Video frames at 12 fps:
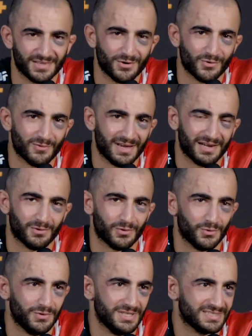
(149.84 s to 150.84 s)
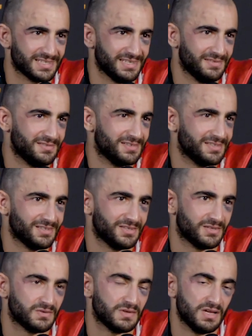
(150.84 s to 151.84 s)
no matter who is he,
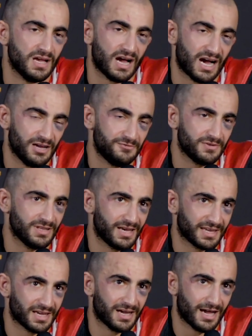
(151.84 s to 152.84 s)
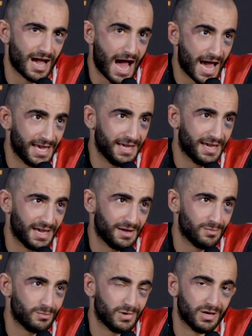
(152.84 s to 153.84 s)
you know? I feel like I
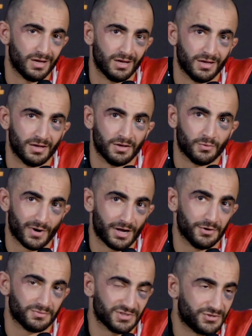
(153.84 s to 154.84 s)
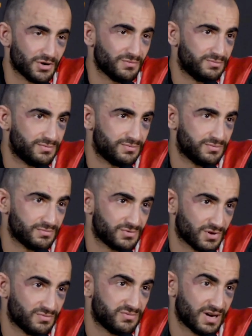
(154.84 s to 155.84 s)
am one of the top
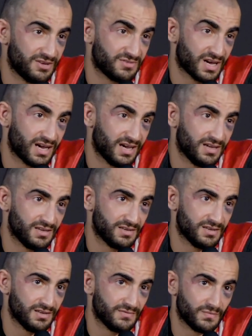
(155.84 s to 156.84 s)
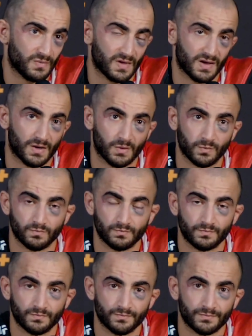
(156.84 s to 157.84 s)
five guy. I
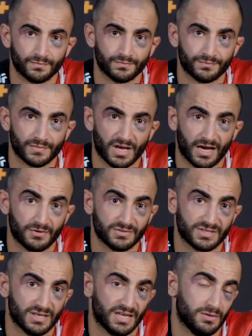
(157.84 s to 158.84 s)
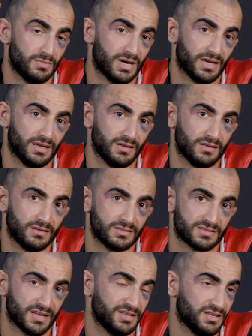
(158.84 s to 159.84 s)
don't see anybody
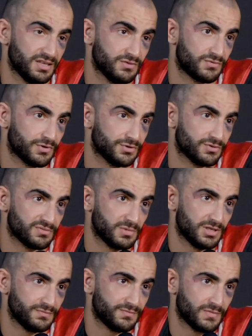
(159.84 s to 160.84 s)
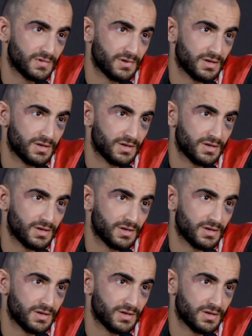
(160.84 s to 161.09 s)
standing in front of me.